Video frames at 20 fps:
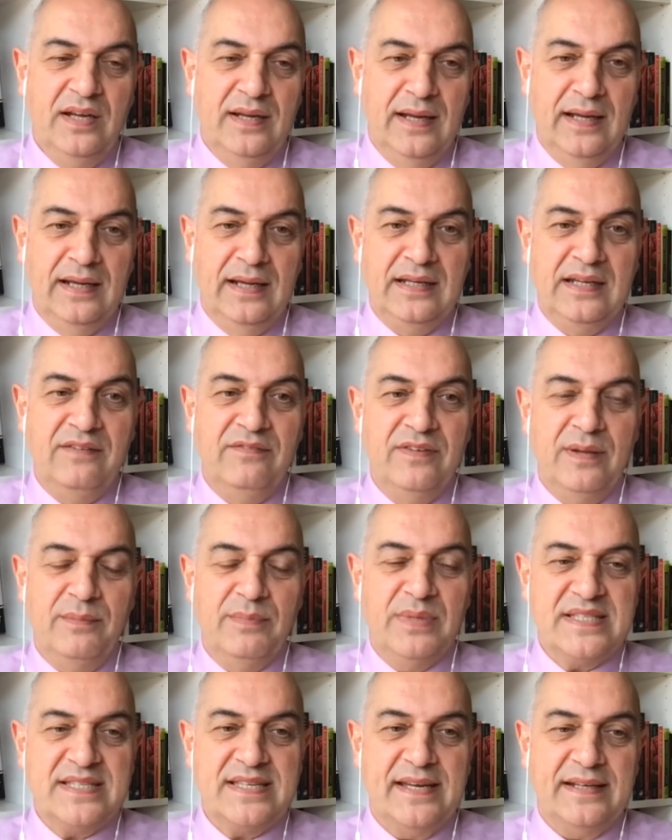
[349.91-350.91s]
and give them
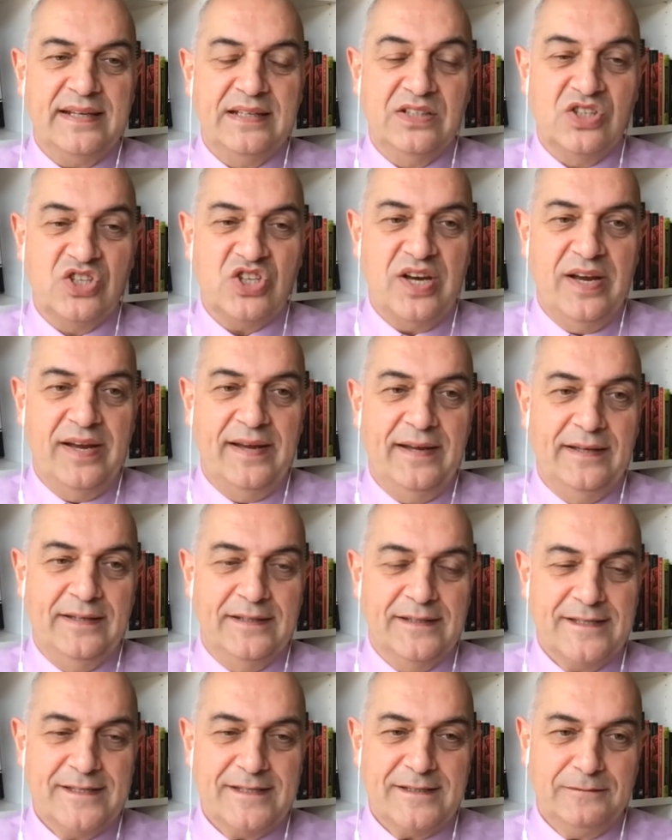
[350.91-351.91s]
a second
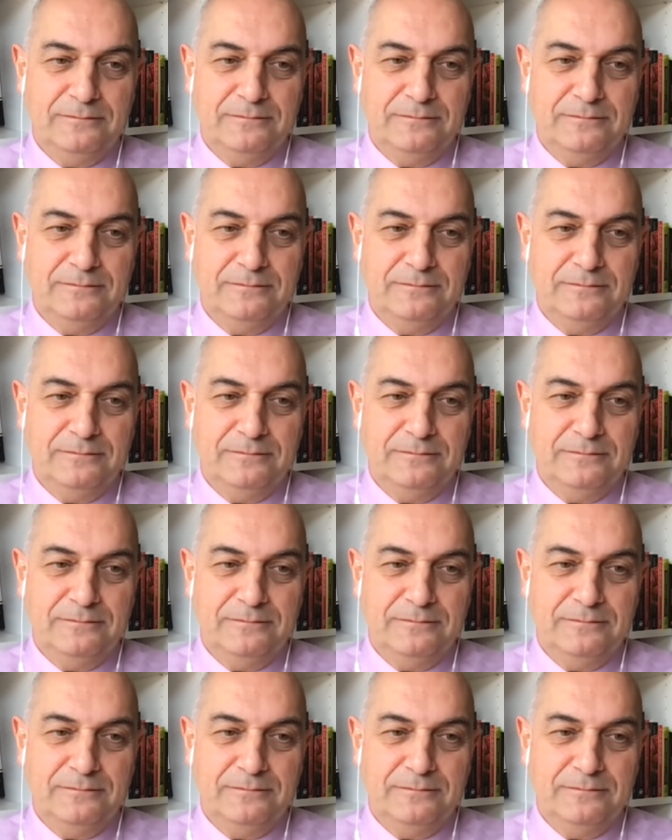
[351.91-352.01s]
chance.